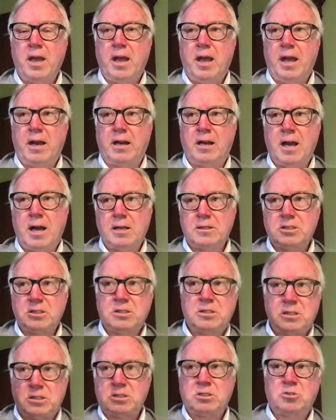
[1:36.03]
and
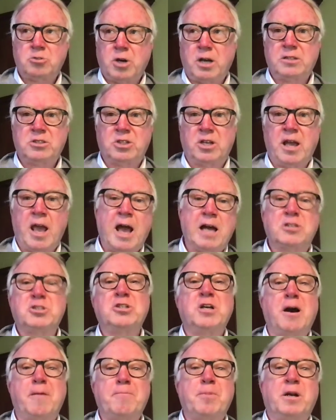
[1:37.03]
consciousness tries to catch
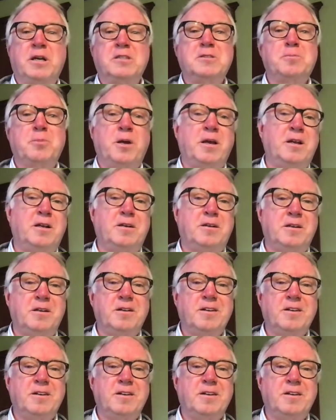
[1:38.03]
up and explain it